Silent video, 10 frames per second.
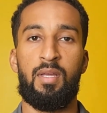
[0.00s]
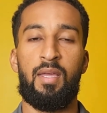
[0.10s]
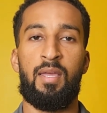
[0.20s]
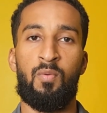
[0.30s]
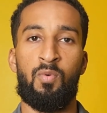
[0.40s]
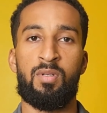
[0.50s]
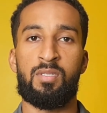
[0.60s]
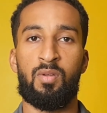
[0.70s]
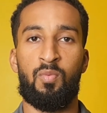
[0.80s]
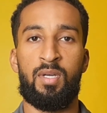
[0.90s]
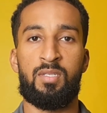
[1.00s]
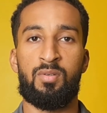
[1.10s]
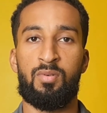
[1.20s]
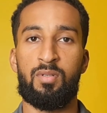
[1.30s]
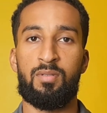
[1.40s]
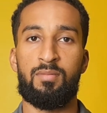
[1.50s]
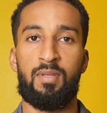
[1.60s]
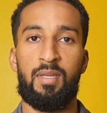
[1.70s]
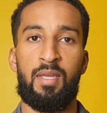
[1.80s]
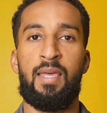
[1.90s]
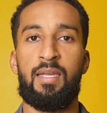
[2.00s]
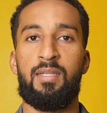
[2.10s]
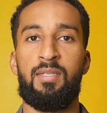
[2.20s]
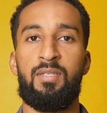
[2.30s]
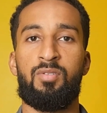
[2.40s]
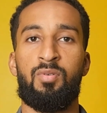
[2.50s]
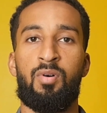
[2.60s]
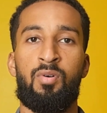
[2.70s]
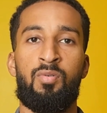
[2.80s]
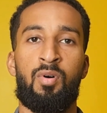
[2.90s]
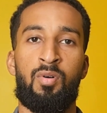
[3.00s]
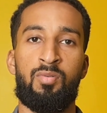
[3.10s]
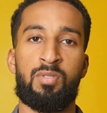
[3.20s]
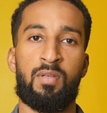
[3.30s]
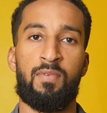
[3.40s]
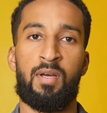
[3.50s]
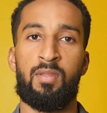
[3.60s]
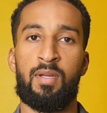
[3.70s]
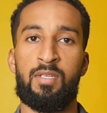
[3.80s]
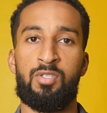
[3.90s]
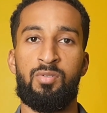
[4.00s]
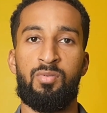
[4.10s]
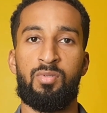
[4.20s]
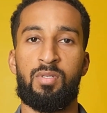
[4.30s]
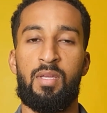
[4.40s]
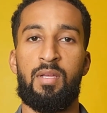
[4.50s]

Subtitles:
And once the weight's on, it can lead to a whole host of other issues